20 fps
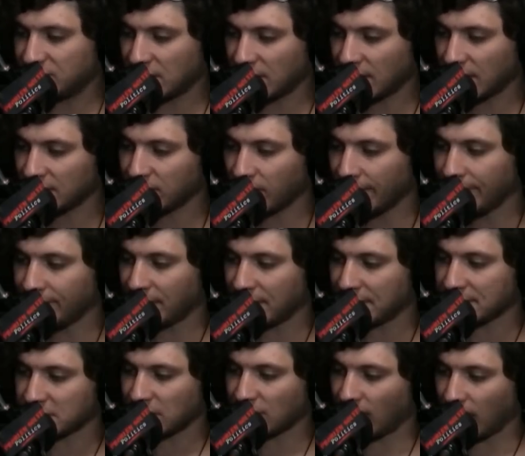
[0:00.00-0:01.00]
said and done
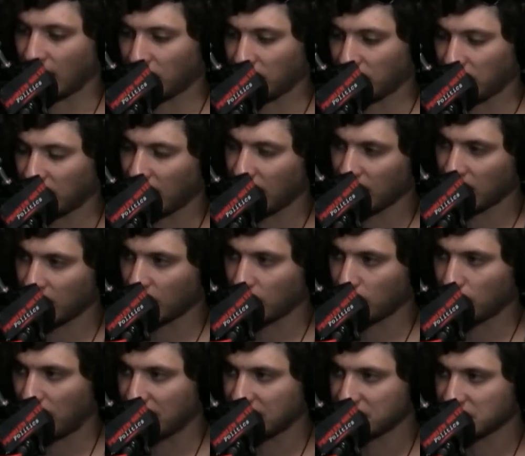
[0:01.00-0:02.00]
things that have alienated their
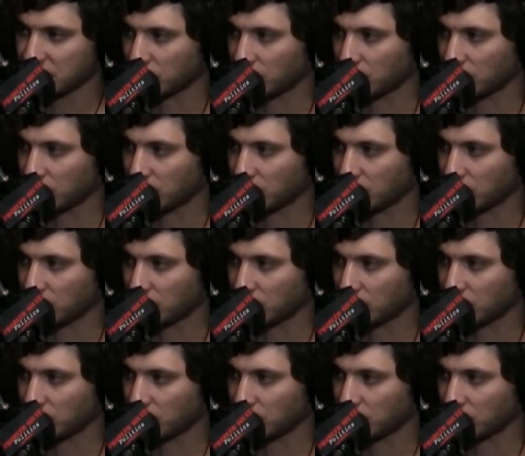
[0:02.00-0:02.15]
bases